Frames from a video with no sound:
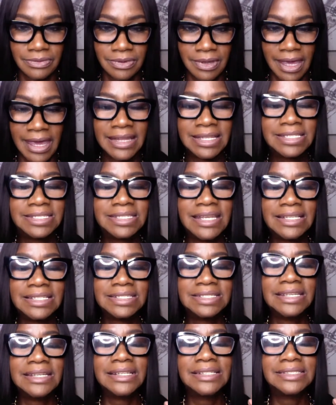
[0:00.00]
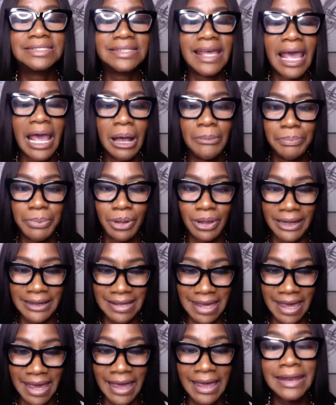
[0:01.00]
It sets the example
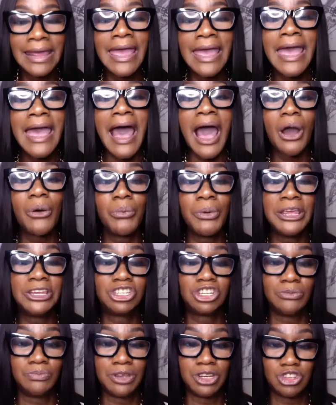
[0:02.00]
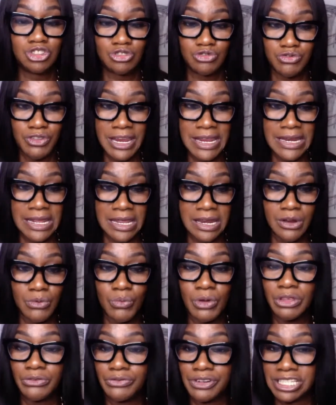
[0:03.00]
again how we should be treated
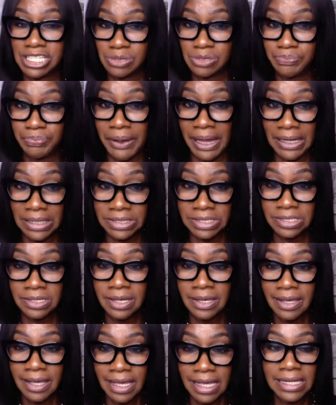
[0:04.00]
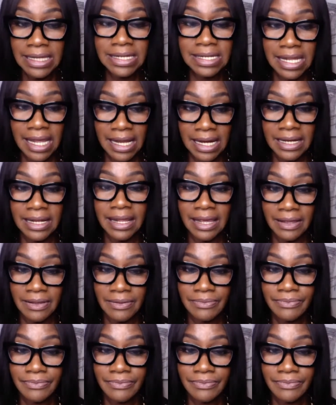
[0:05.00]
with respect and dignity.